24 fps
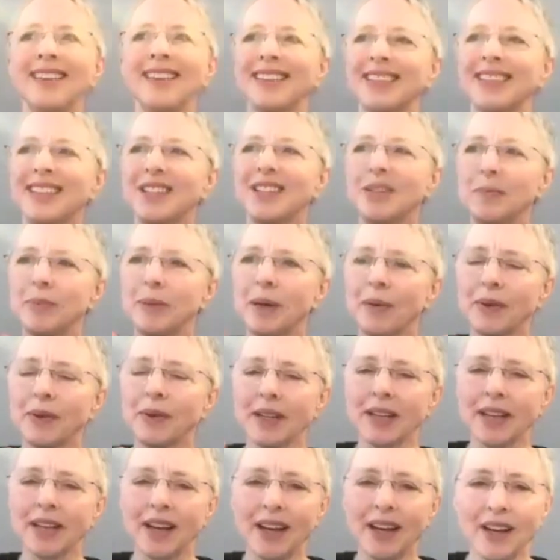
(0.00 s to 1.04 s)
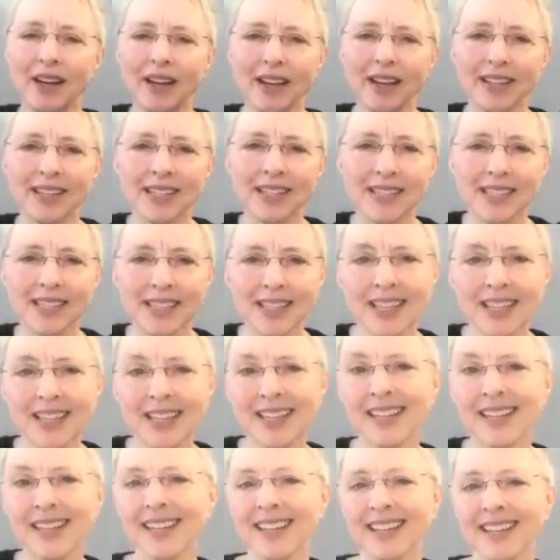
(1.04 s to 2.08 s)
be able to
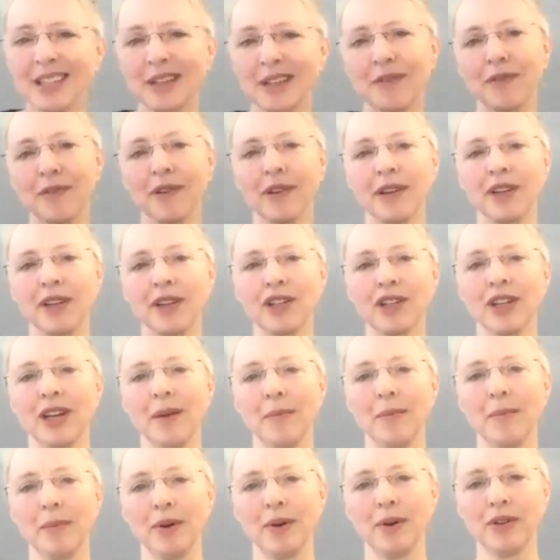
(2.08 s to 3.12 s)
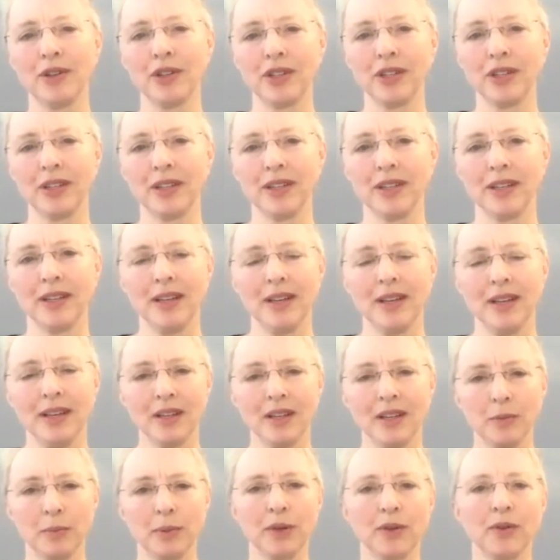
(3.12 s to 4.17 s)
see and differentiate motion,
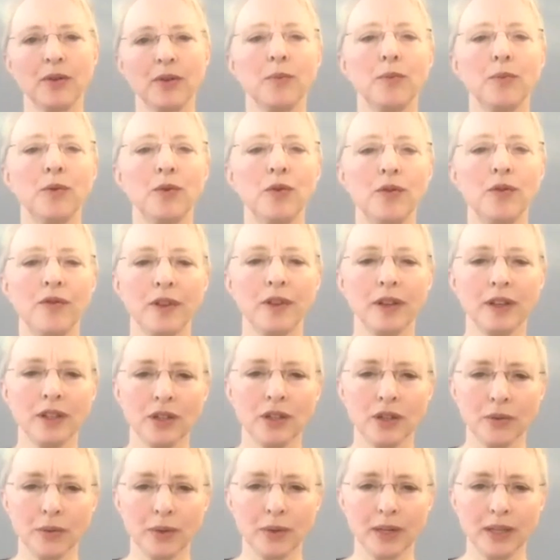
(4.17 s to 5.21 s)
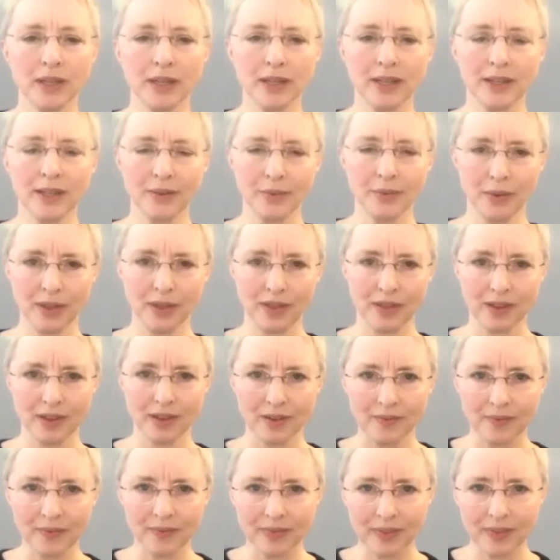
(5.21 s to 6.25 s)
to be able to move into it with
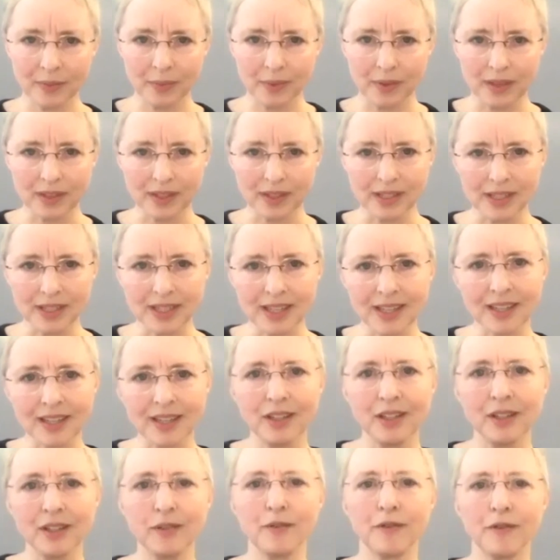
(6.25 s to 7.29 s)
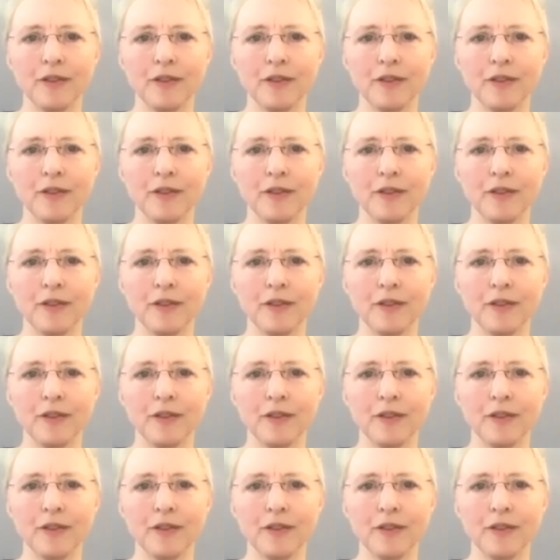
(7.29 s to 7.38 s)
a skill of